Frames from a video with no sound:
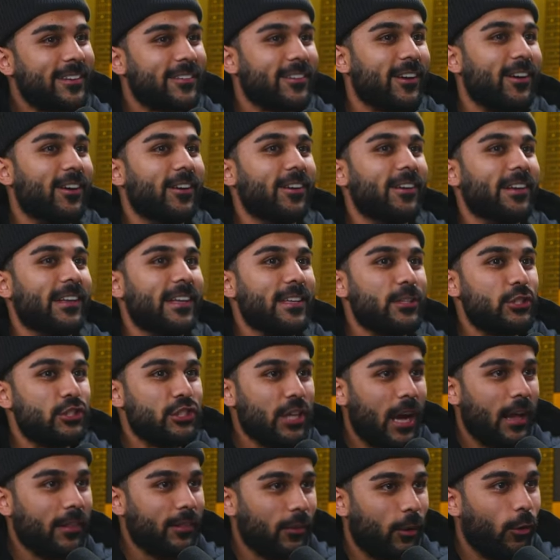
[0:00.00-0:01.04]
so he
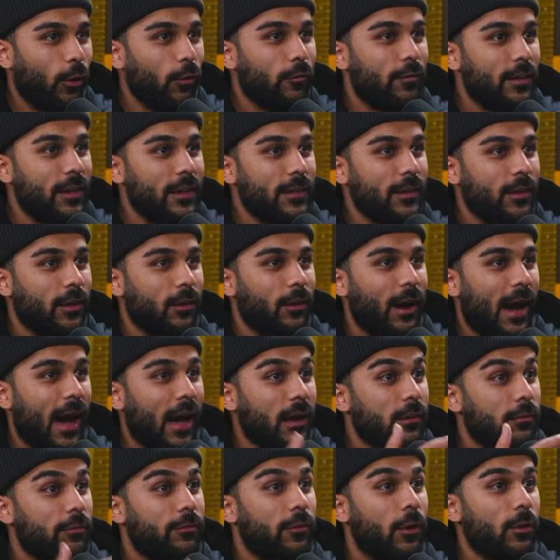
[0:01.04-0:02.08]
shot the whole video
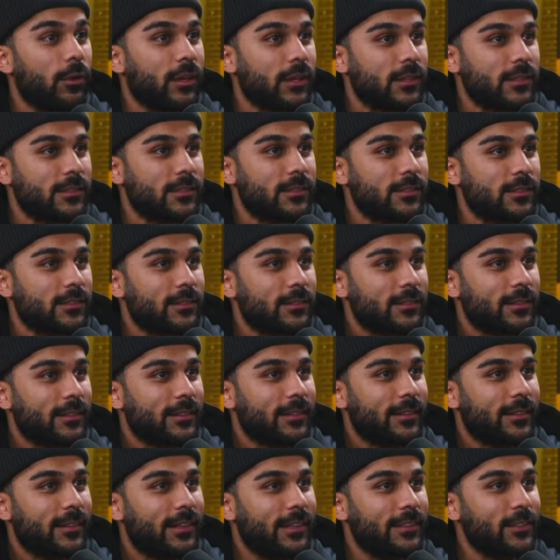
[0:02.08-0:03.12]
out of focus. Oh
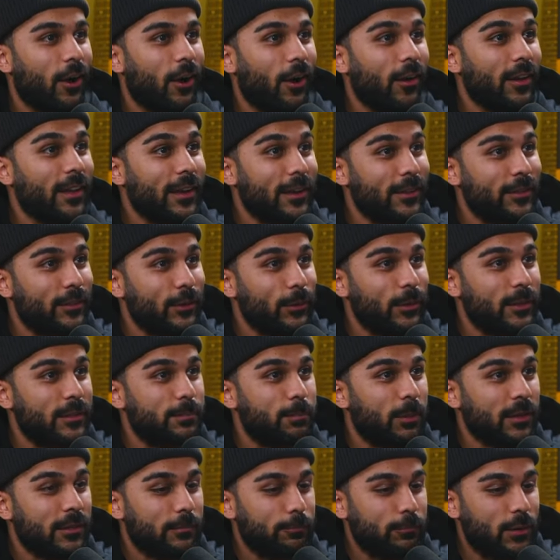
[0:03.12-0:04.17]
my! All God. you had to do was
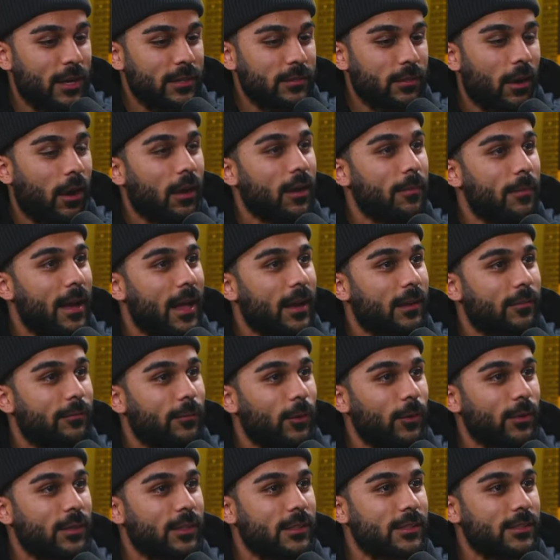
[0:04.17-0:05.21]
put press automatic
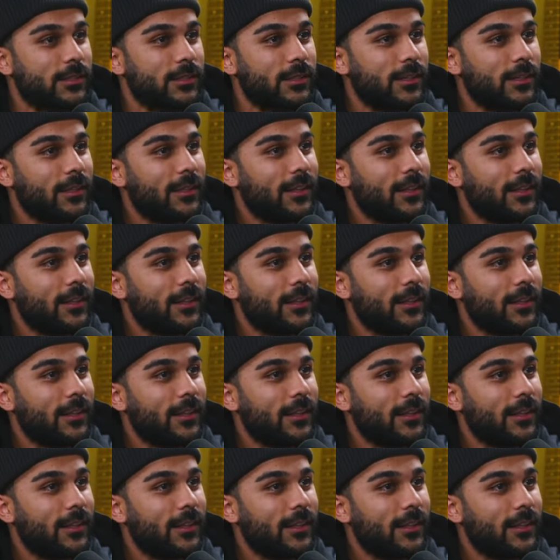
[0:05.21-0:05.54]
focus.